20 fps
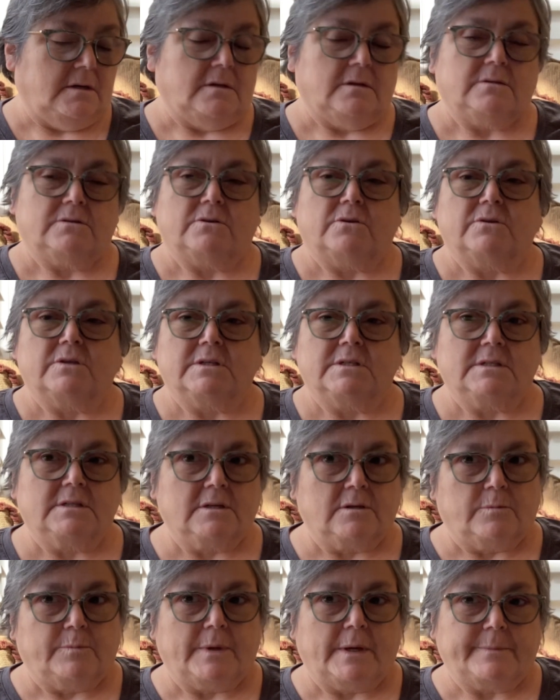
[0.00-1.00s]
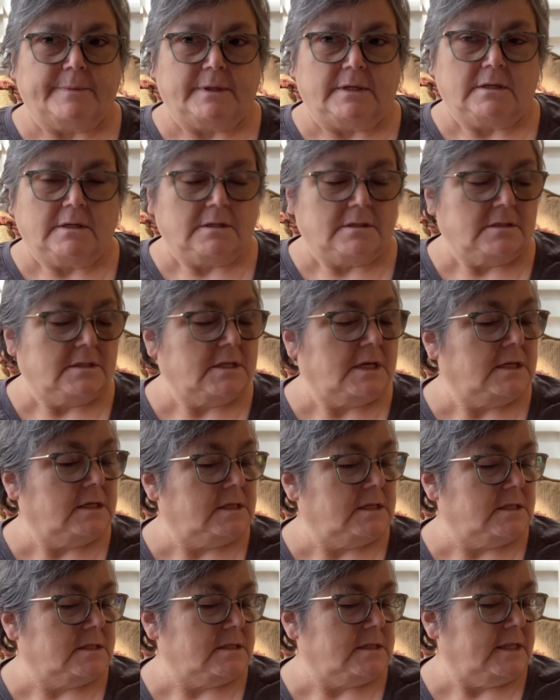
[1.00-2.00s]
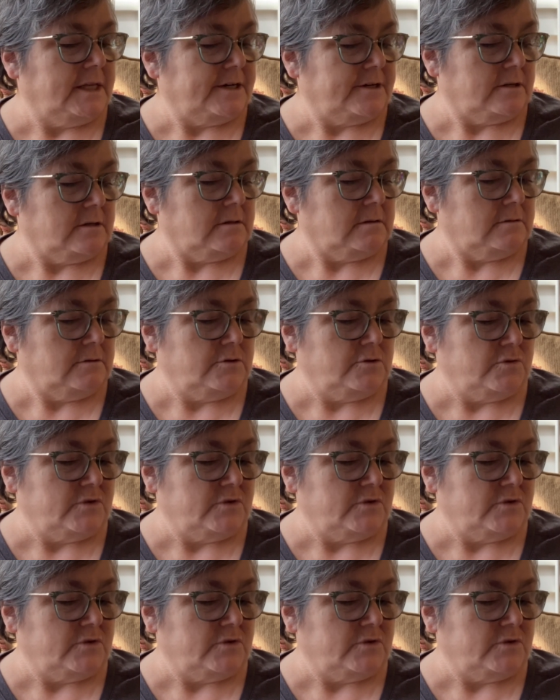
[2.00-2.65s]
So this little puppy can send his letter to